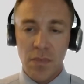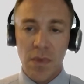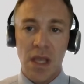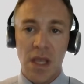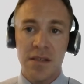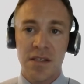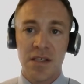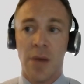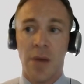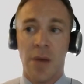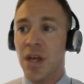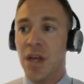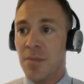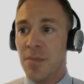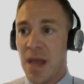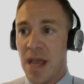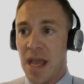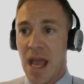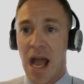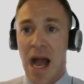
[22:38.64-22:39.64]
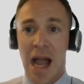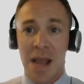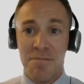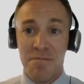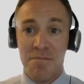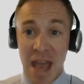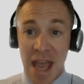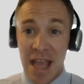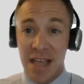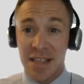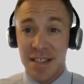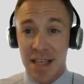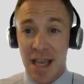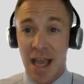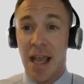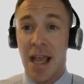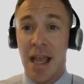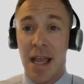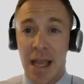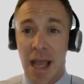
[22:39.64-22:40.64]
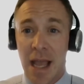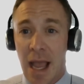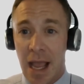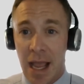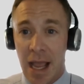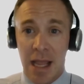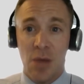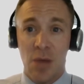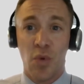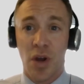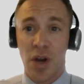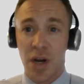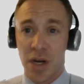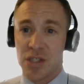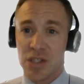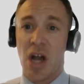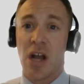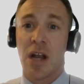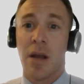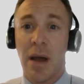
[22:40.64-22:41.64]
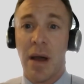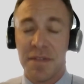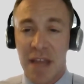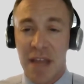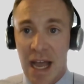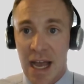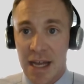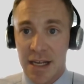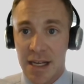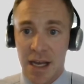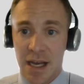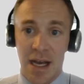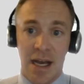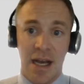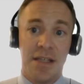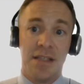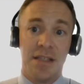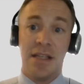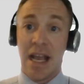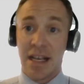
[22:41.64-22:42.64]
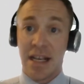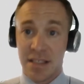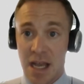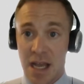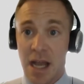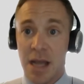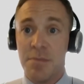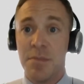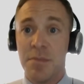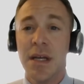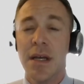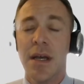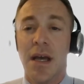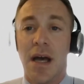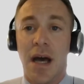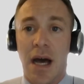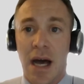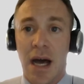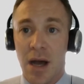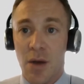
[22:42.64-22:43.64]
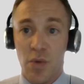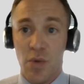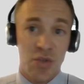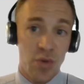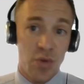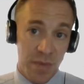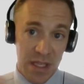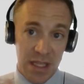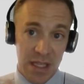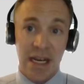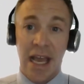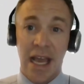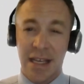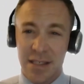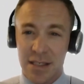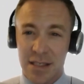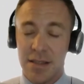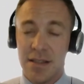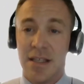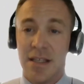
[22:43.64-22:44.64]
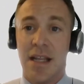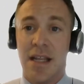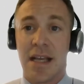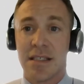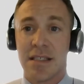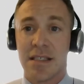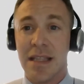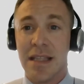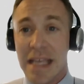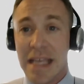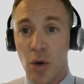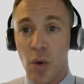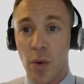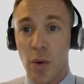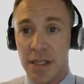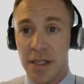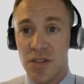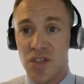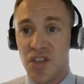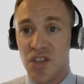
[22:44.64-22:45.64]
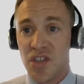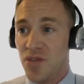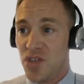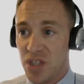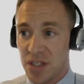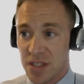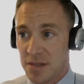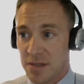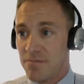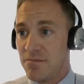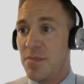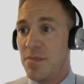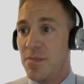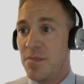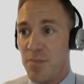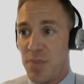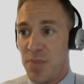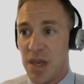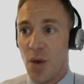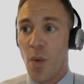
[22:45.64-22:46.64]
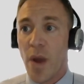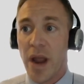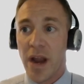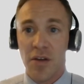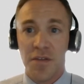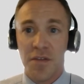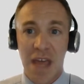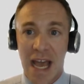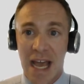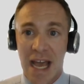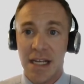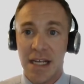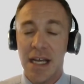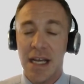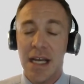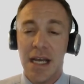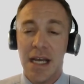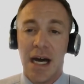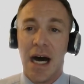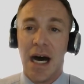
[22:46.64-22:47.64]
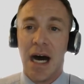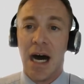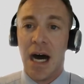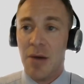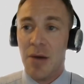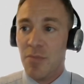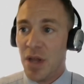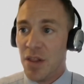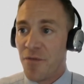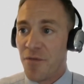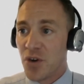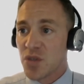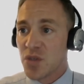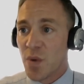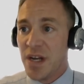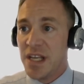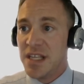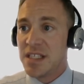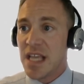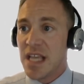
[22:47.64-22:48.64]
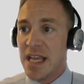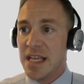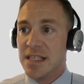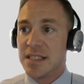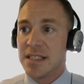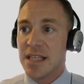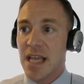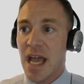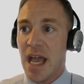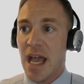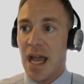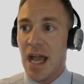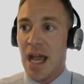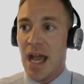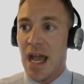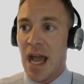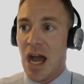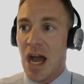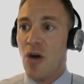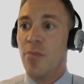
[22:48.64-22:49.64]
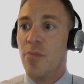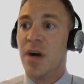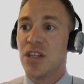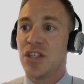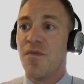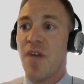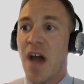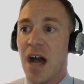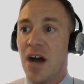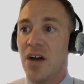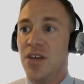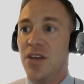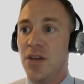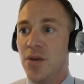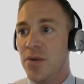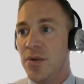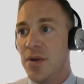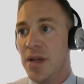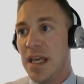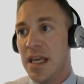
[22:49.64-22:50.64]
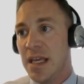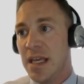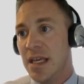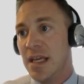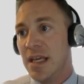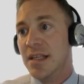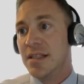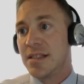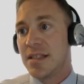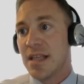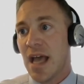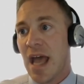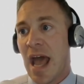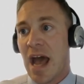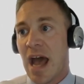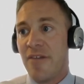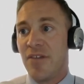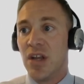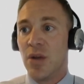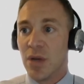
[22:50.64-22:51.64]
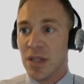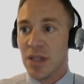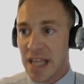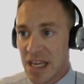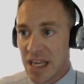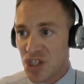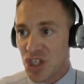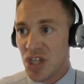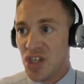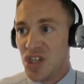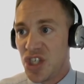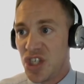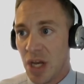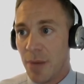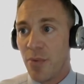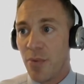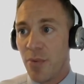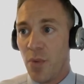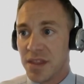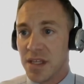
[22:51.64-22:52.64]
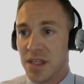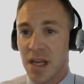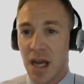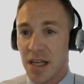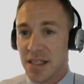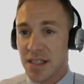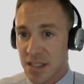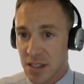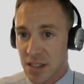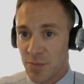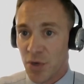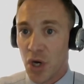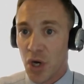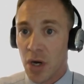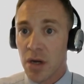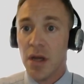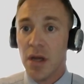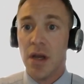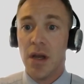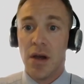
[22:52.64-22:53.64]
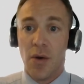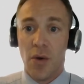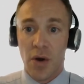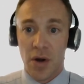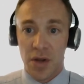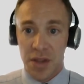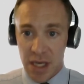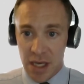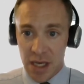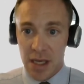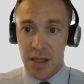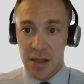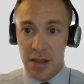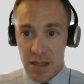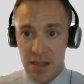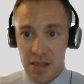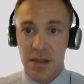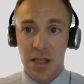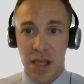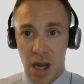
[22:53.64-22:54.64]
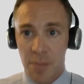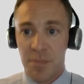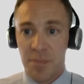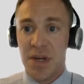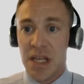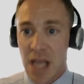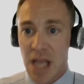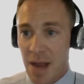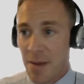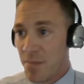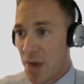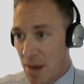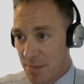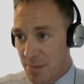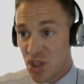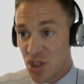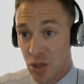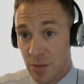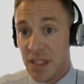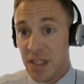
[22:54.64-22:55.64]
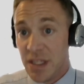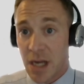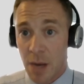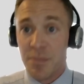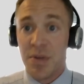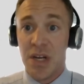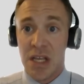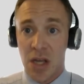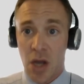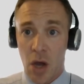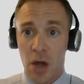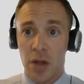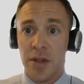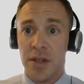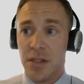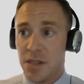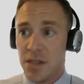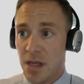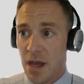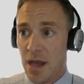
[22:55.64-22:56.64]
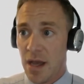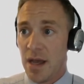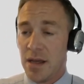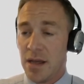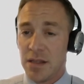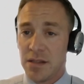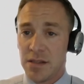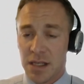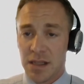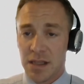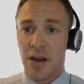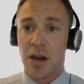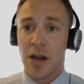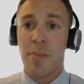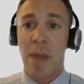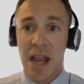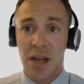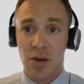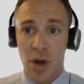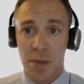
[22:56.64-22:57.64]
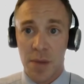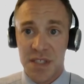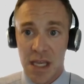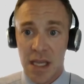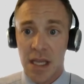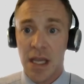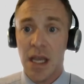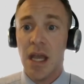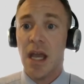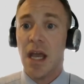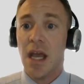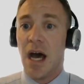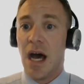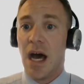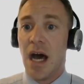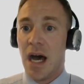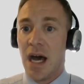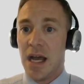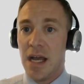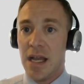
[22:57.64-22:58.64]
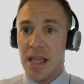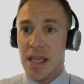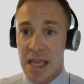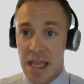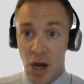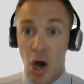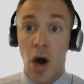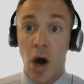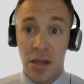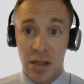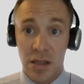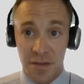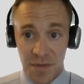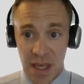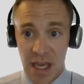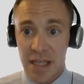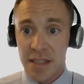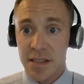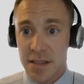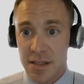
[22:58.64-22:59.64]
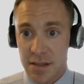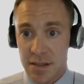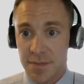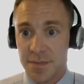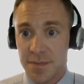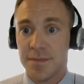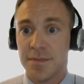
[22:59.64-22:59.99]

Some of them I may say, hey, we're going to talk about that next time, which would be the next legal one. So just be aware of that. But the first one is how much value is having a relationship with the customer or the company? I'm assuming the company declaring bankruptcy in all of this.